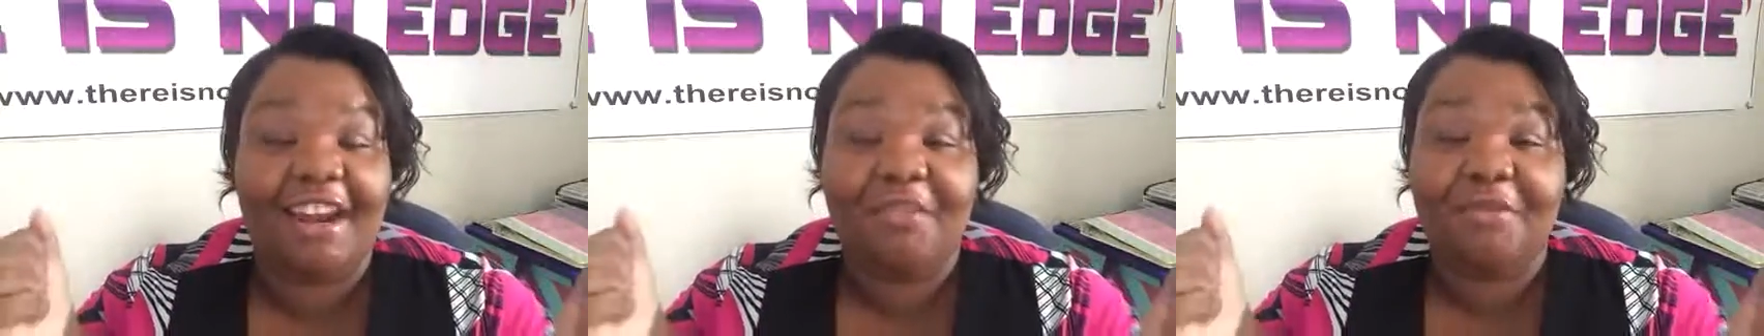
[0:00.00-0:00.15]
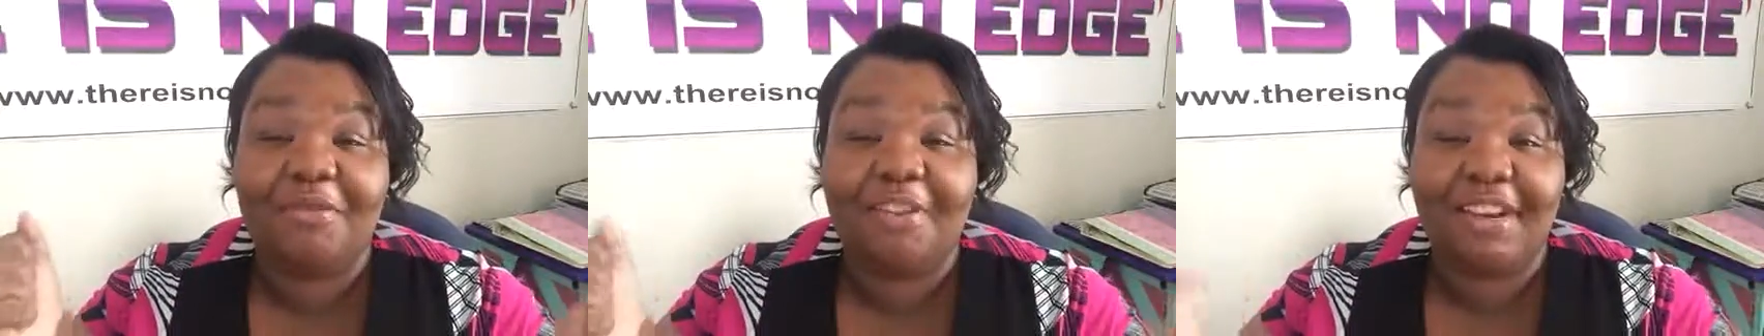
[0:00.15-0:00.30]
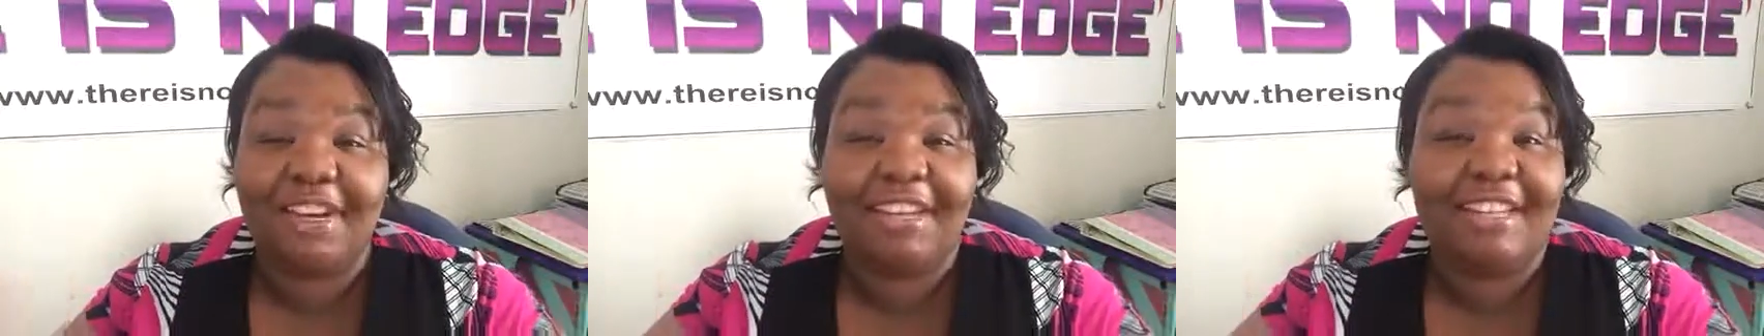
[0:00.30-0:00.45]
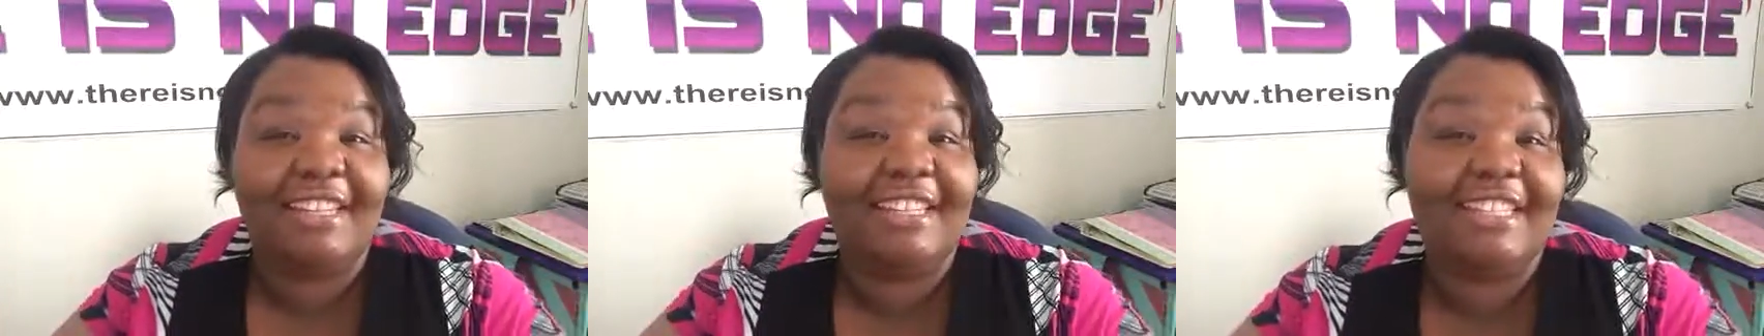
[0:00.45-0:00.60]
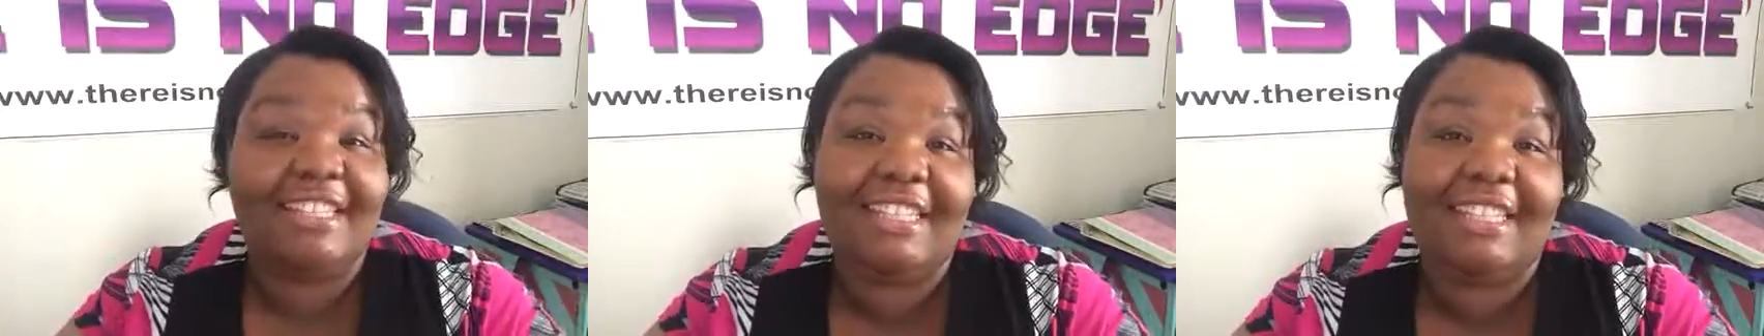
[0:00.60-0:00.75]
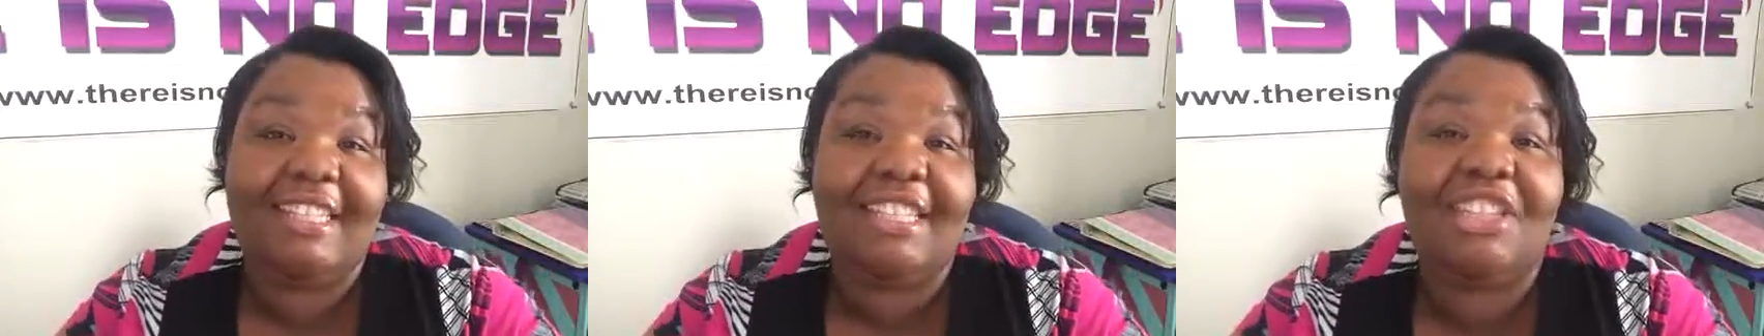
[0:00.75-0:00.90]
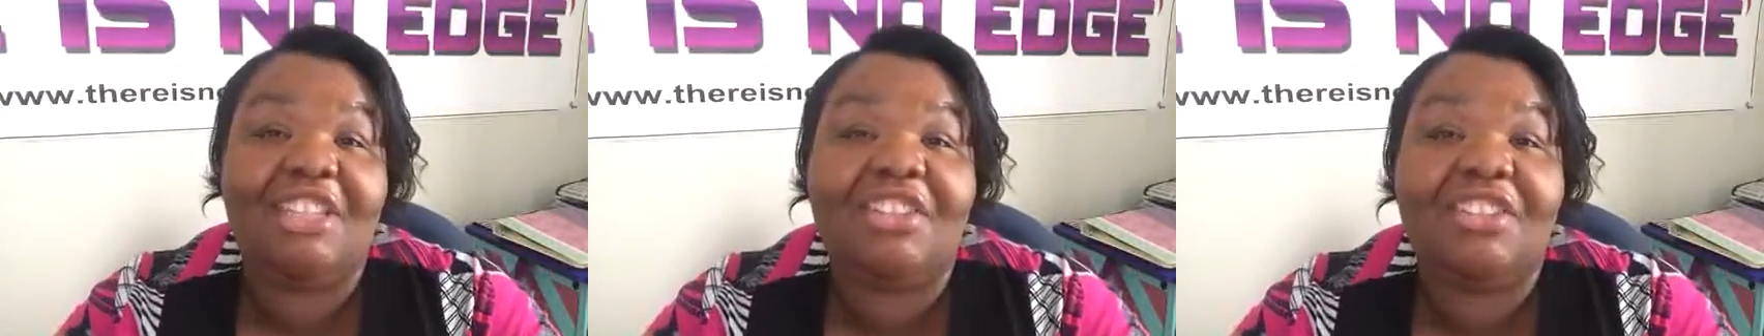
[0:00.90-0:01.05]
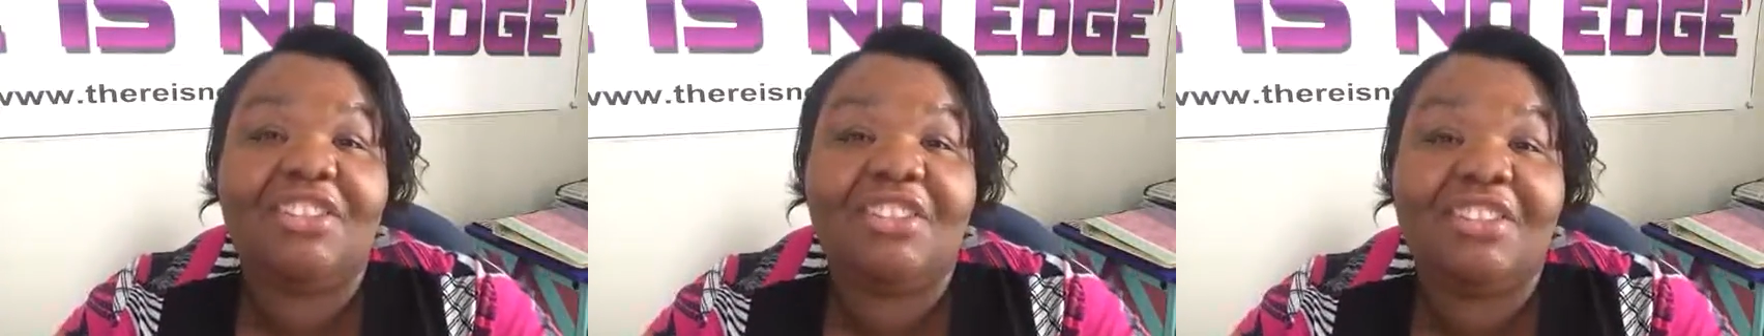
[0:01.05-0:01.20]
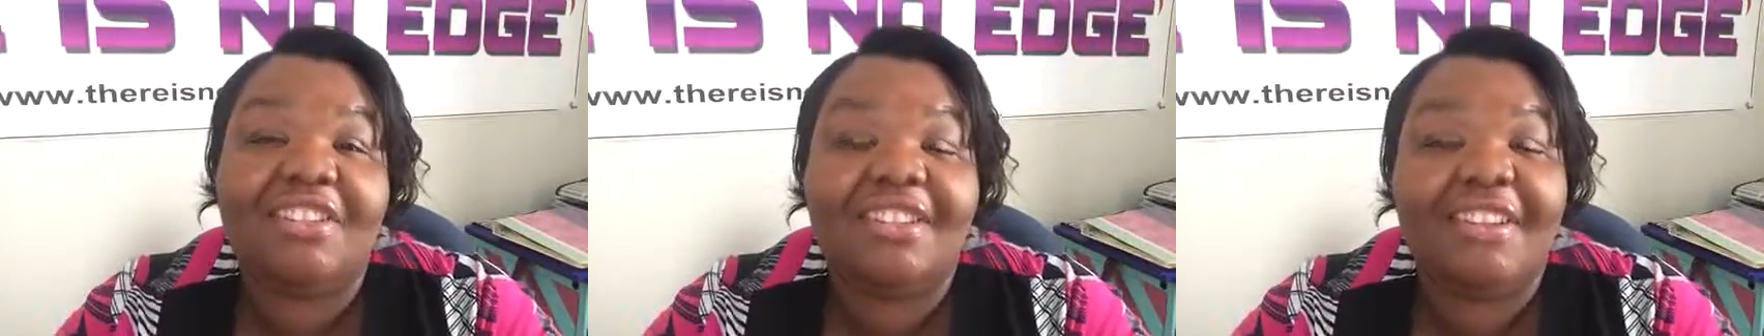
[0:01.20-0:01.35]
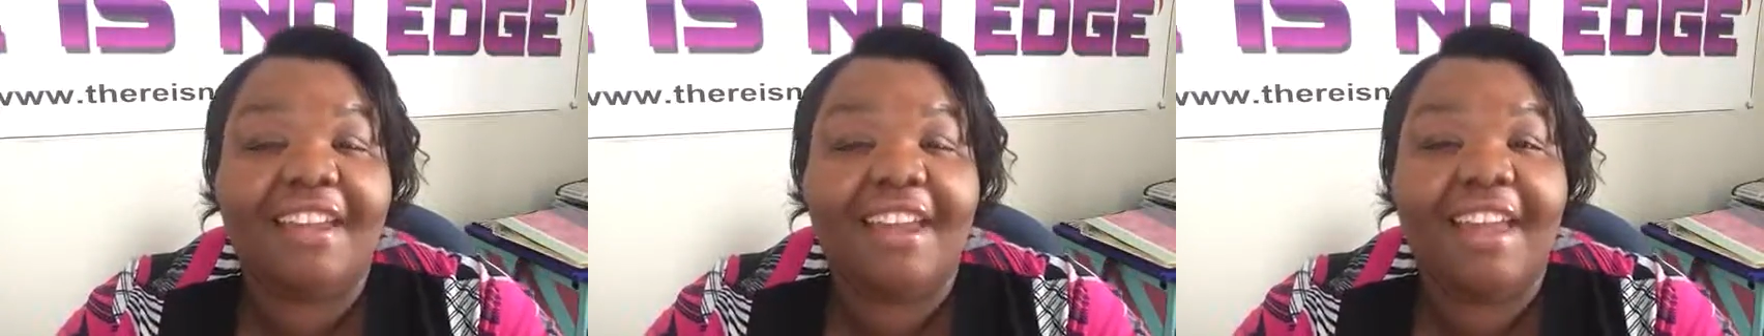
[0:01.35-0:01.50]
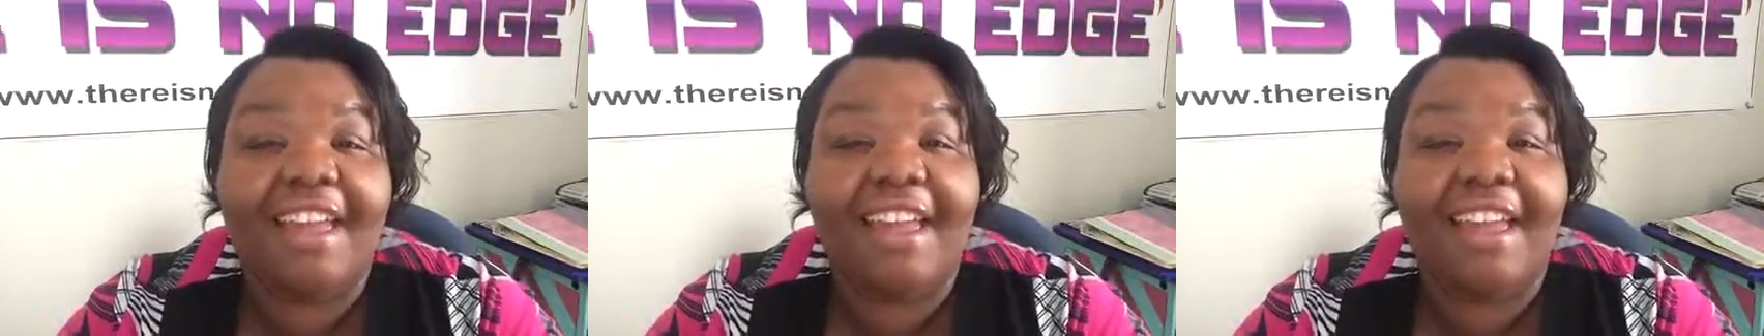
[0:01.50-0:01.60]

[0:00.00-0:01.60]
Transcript: I'm ready to teach,